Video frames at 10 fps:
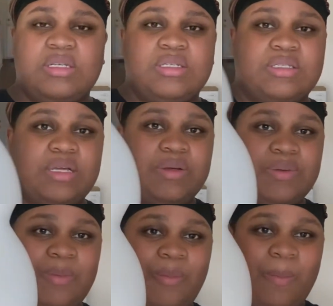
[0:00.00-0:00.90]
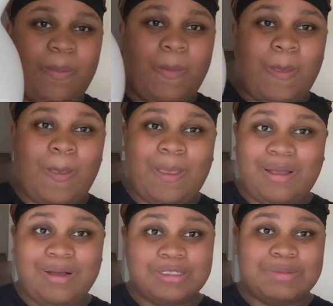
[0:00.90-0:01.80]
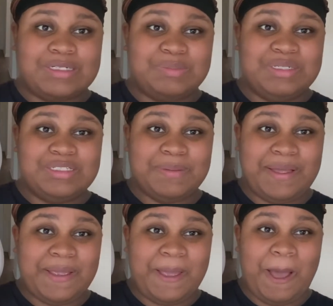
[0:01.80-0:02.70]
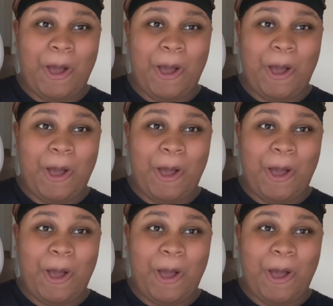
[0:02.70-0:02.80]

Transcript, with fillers: So, this one's about as big as my head.